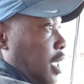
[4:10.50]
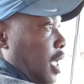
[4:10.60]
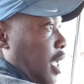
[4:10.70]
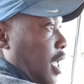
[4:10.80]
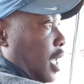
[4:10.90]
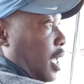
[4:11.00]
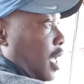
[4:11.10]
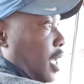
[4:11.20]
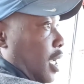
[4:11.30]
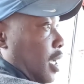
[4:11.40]
mm.
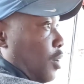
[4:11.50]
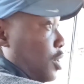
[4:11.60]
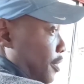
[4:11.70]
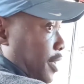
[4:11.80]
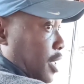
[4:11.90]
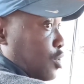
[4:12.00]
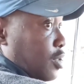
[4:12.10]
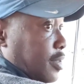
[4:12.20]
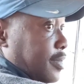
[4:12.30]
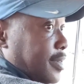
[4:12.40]
which fucks
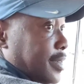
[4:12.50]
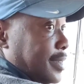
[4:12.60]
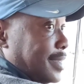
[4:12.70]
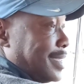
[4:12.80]
off. Yeah,